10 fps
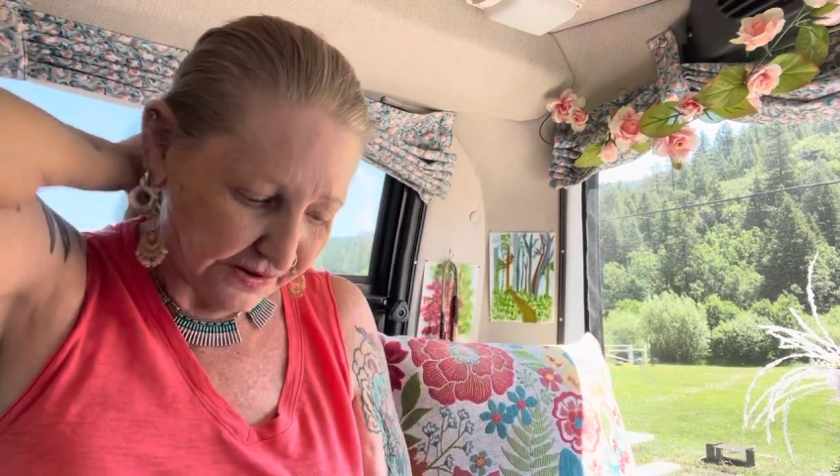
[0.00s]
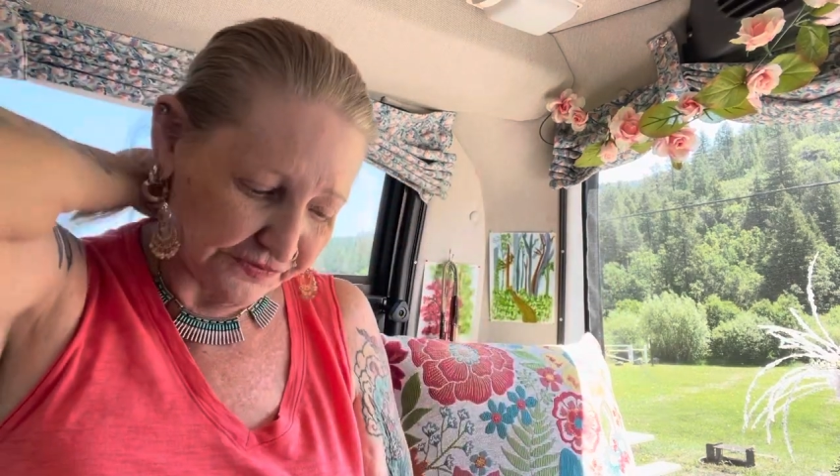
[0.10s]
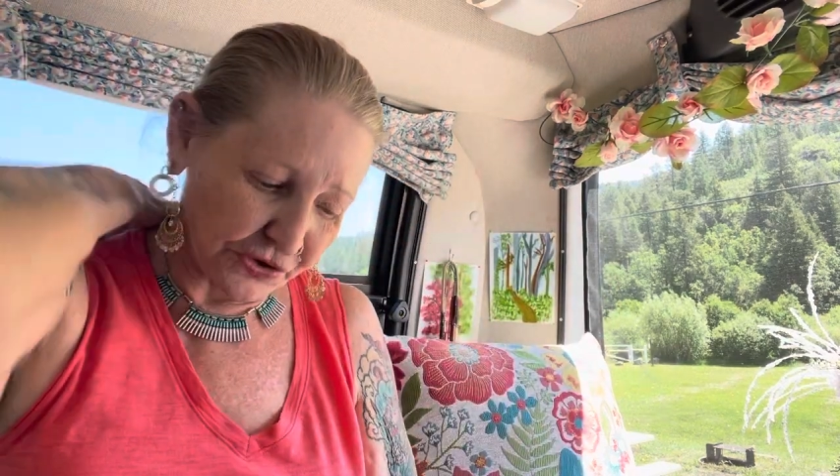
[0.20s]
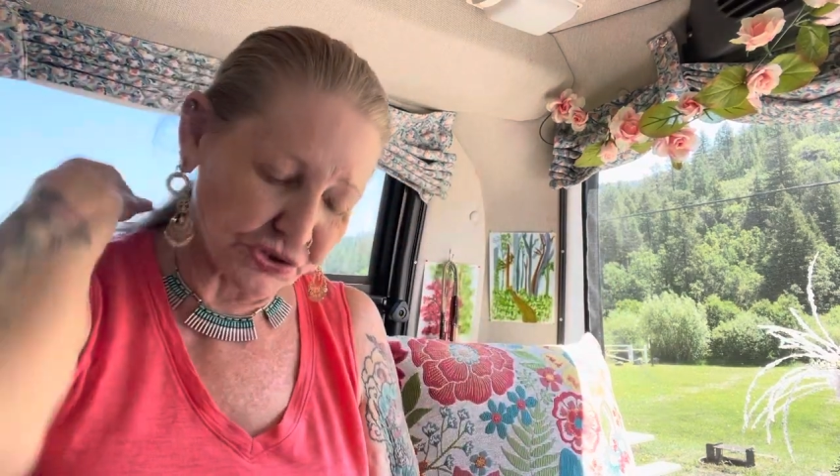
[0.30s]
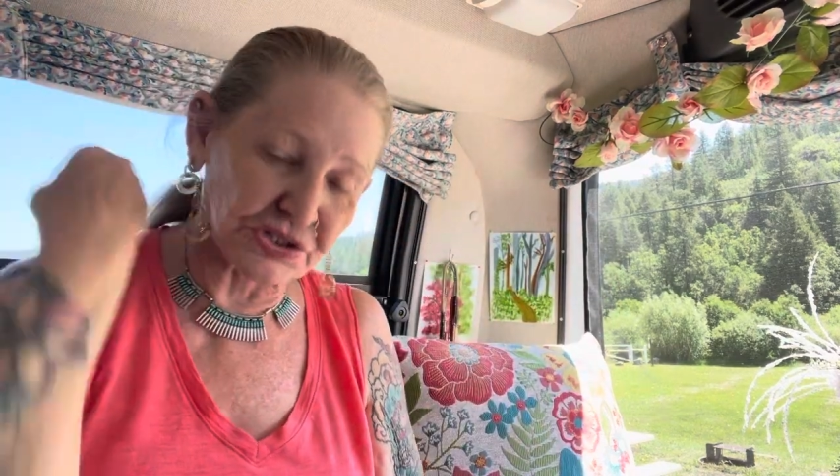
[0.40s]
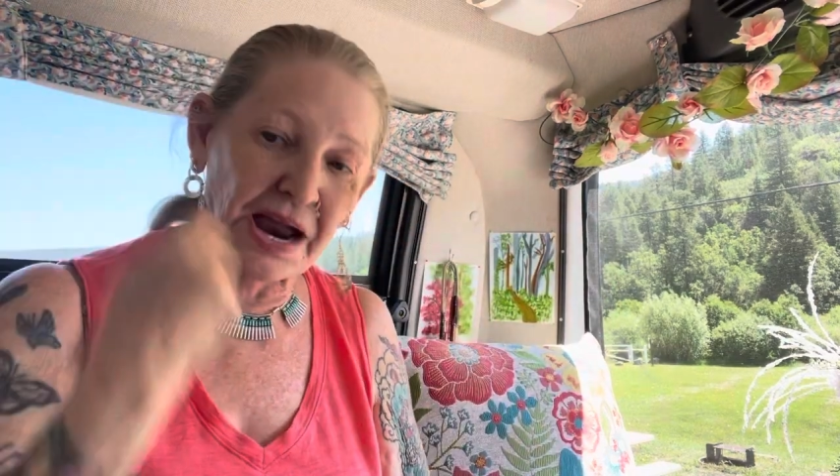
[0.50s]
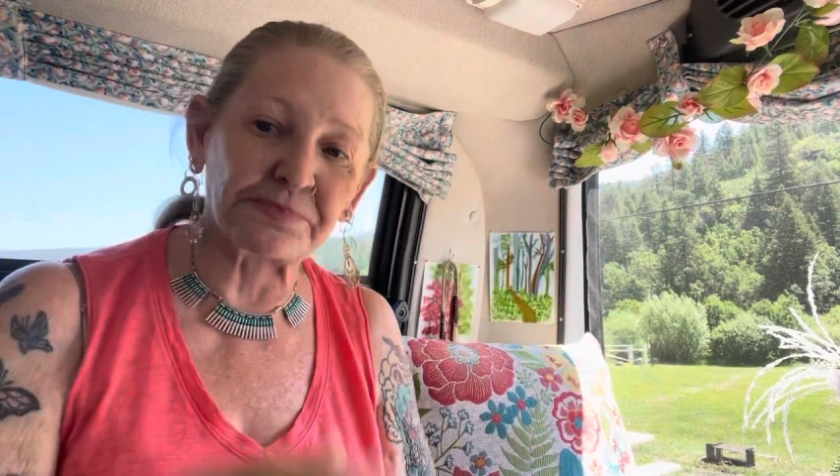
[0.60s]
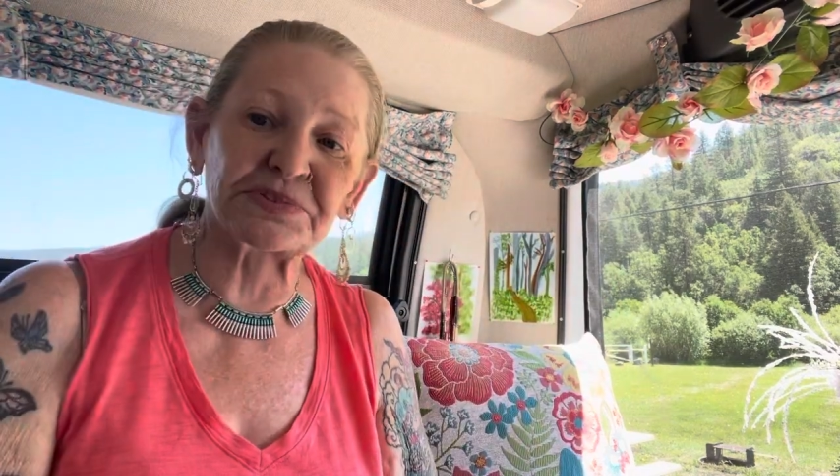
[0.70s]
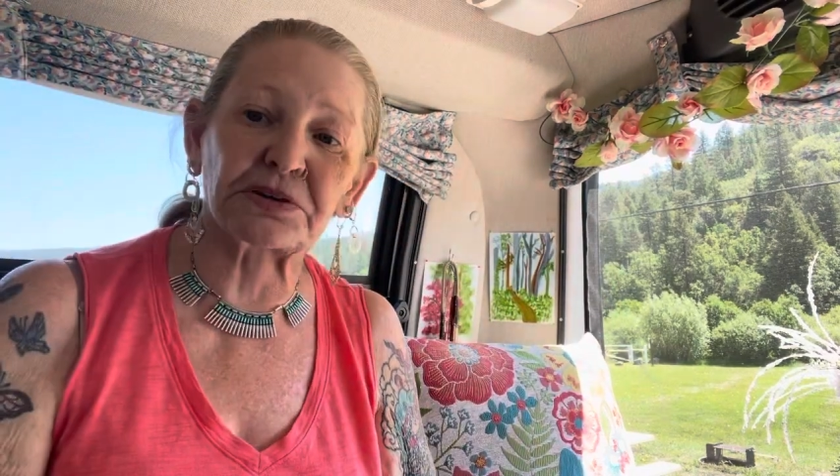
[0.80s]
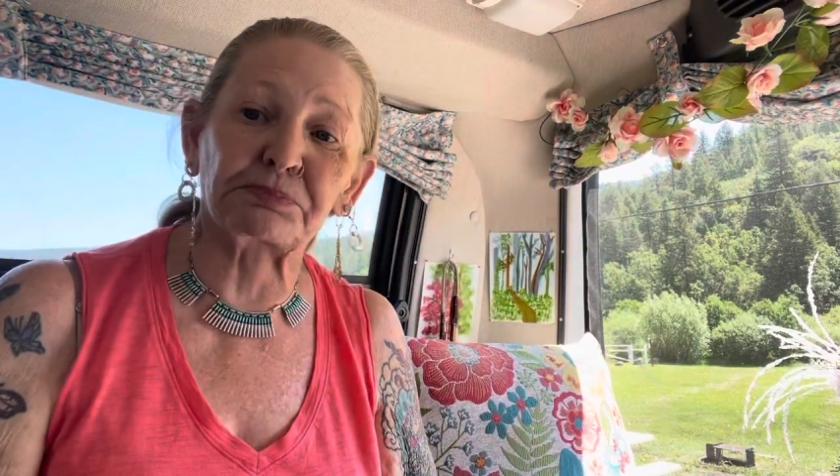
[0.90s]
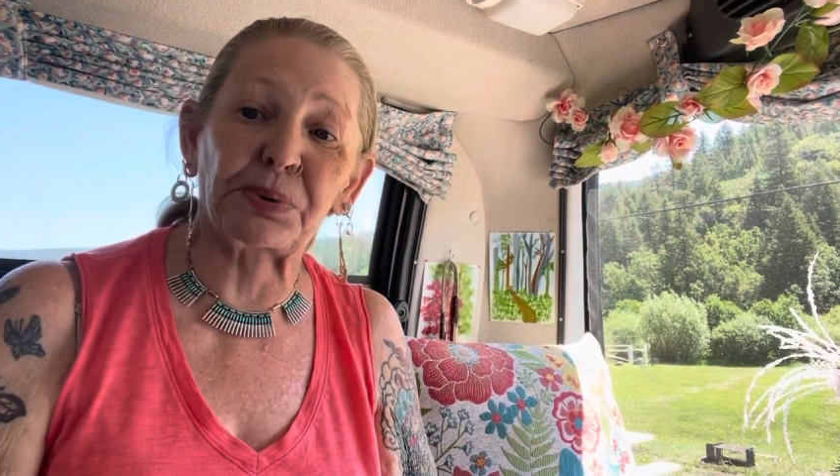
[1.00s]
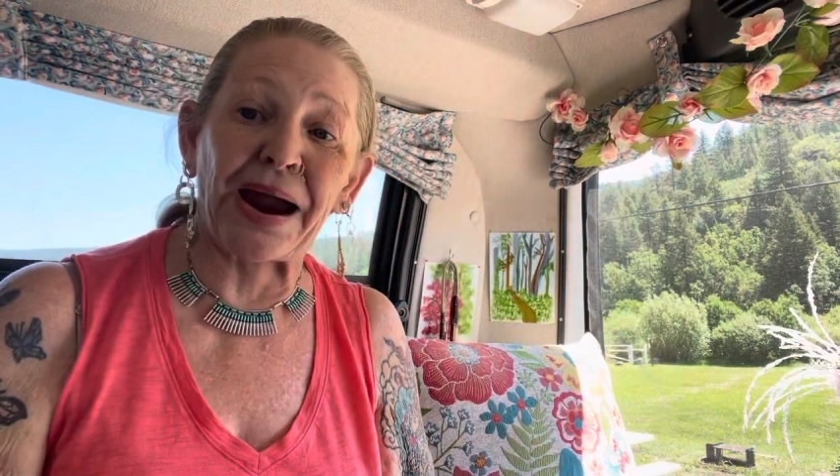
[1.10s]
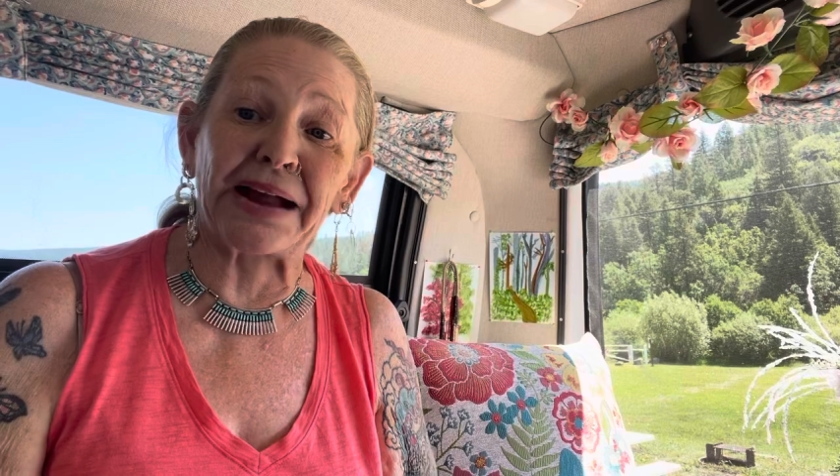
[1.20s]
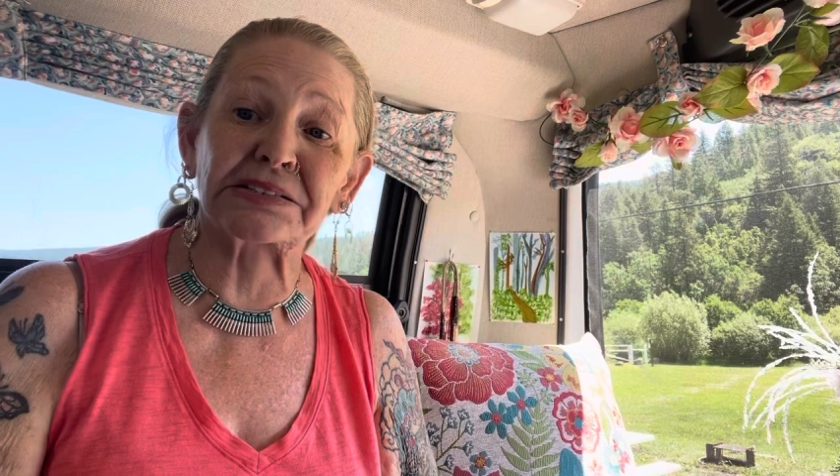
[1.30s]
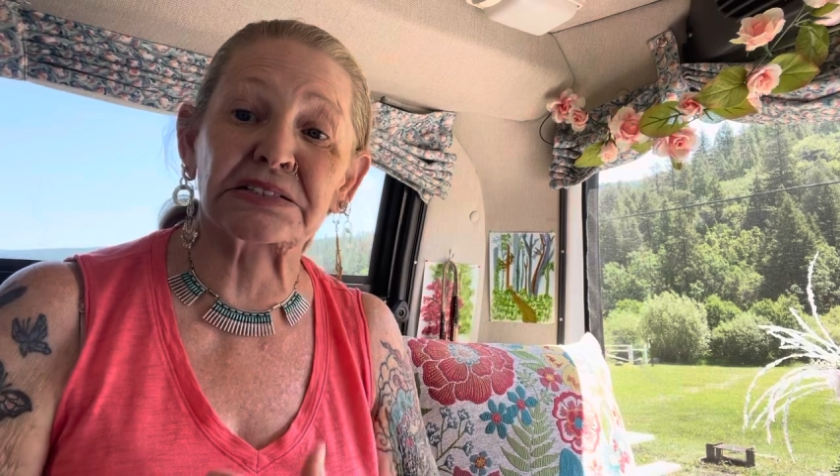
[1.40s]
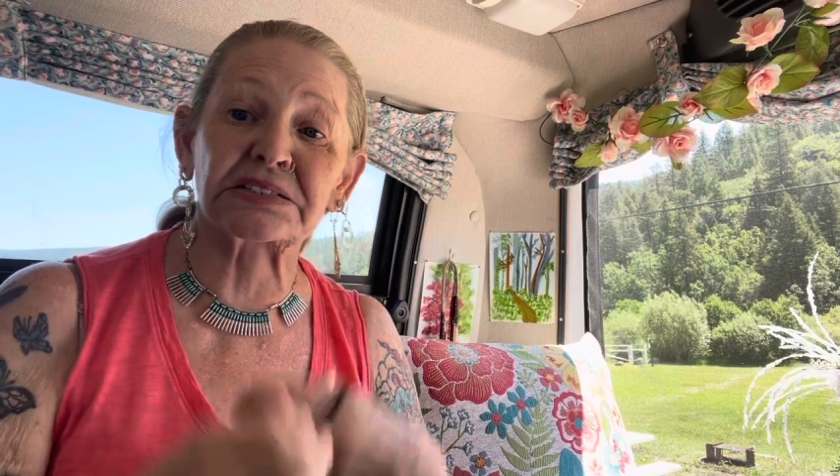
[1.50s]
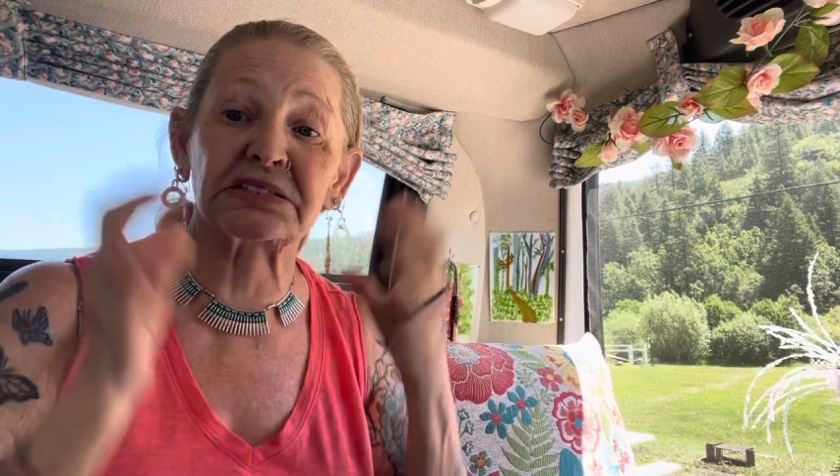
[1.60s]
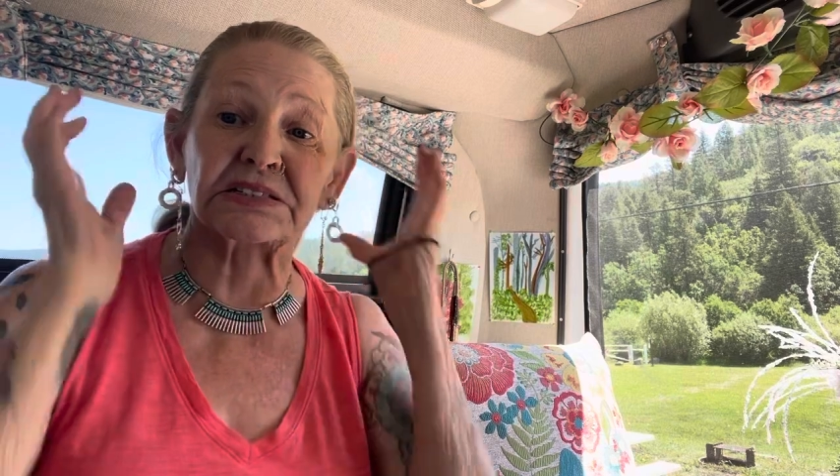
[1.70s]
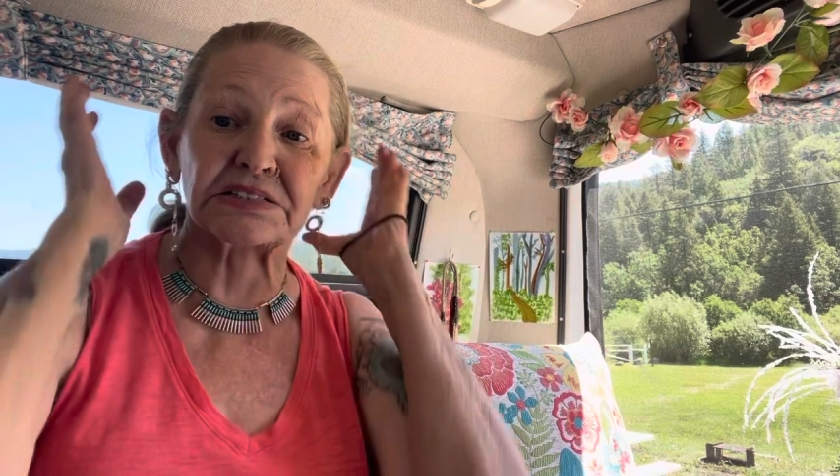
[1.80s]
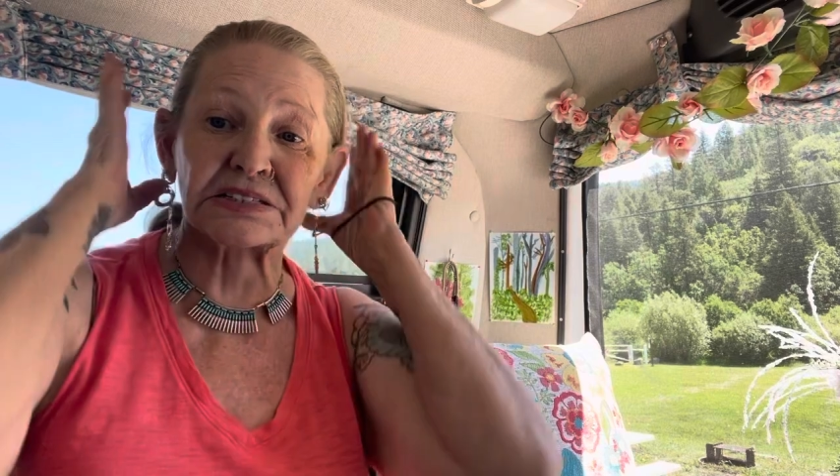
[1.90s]
those types of
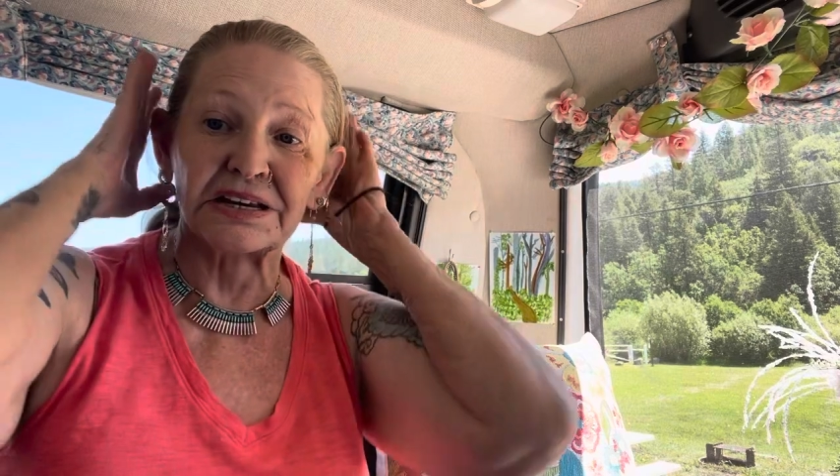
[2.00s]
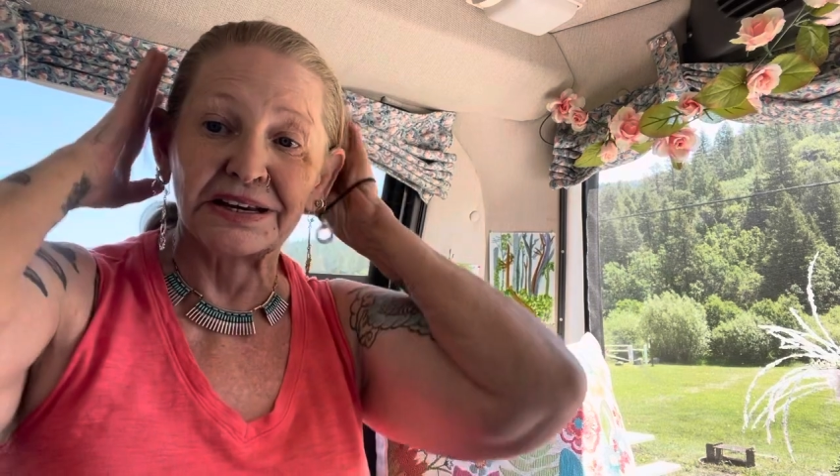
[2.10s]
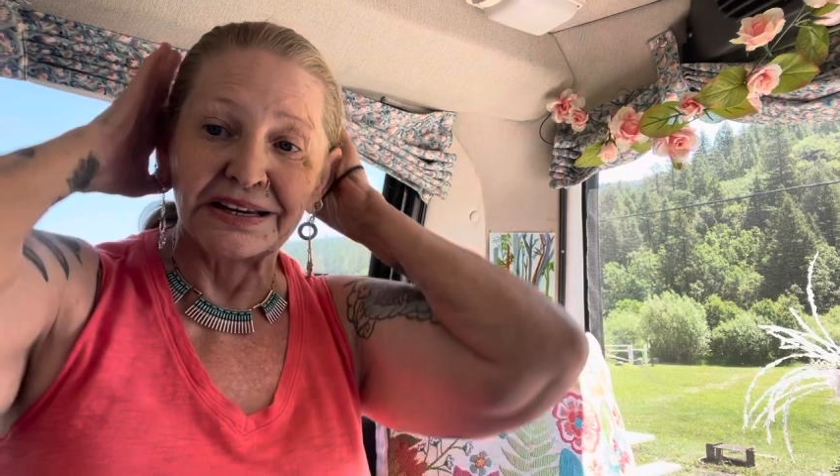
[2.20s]
practices.